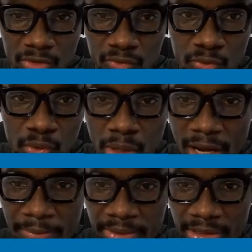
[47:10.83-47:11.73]
will
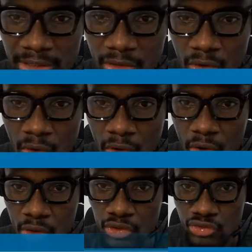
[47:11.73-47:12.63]
appear
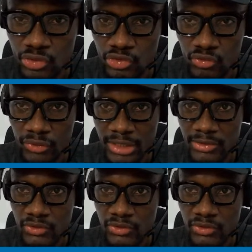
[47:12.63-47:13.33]
on the screen.